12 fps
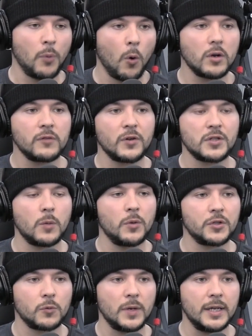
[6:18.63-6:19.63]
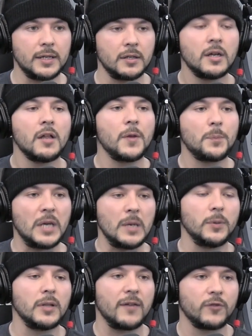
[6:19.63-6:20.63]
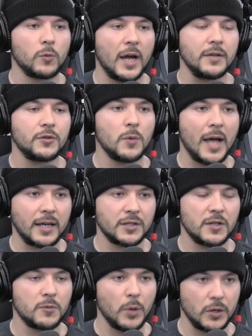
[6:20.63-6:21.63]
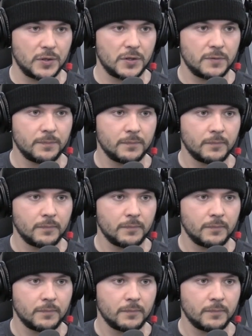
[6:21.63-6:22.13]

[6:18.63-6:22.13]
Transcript: important for someone to read, yep. the people have a right to access books.